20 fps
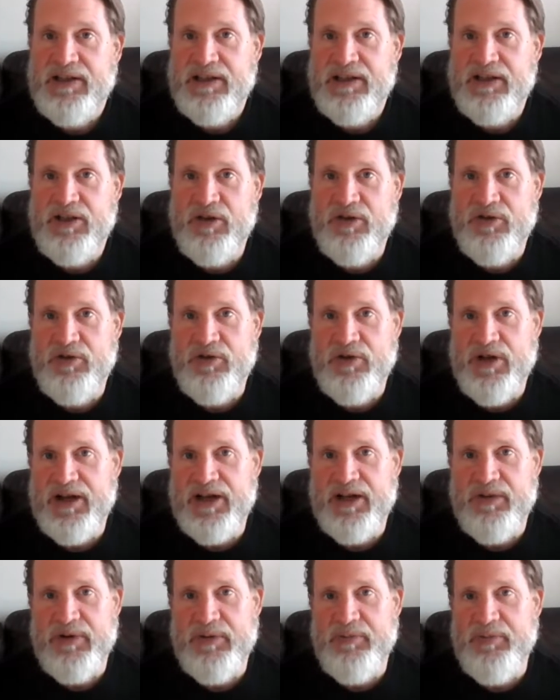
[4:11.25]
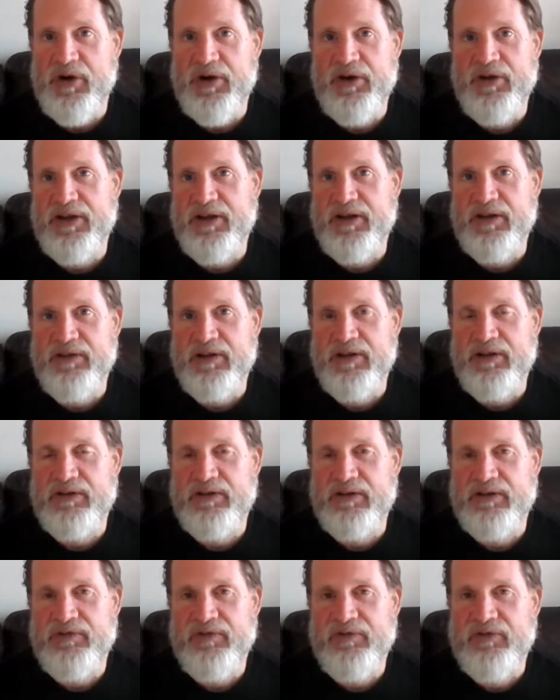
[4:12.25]
you're not going to be part of that
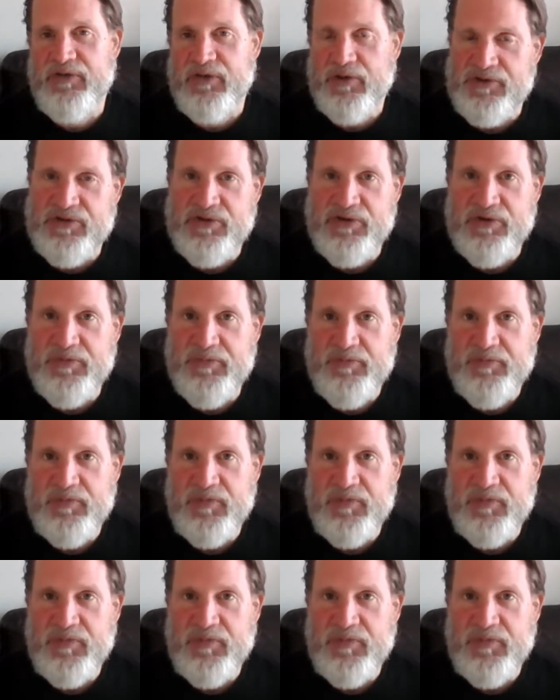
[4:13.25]
filter.